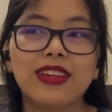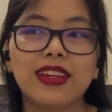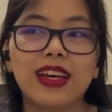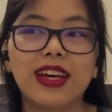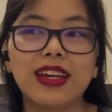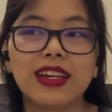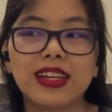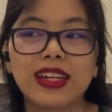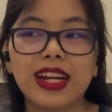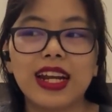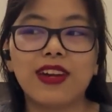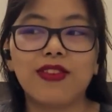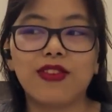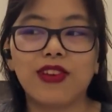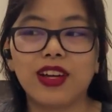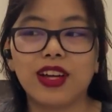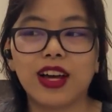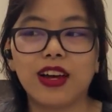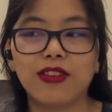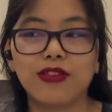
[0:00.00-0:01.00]
a great
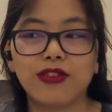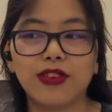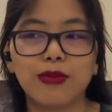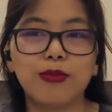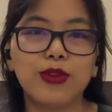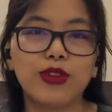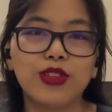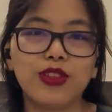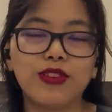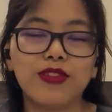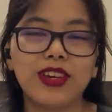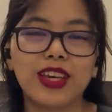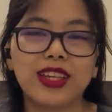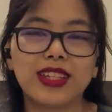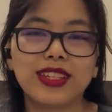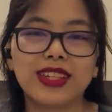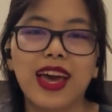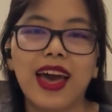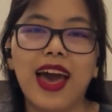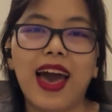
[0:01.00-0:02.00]
workout for both of
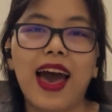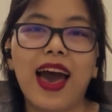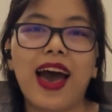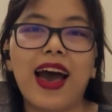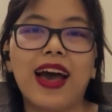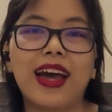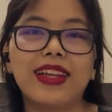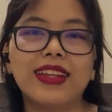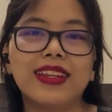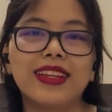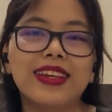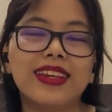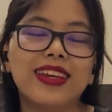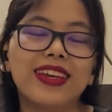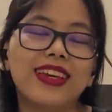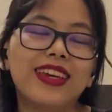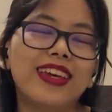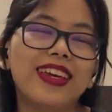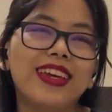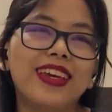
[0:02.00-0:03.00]
us." And
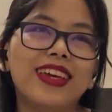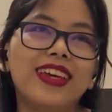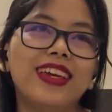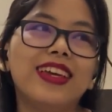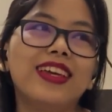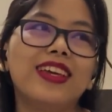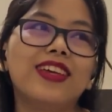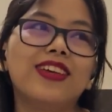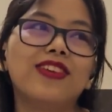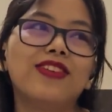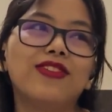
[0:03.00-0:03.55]
he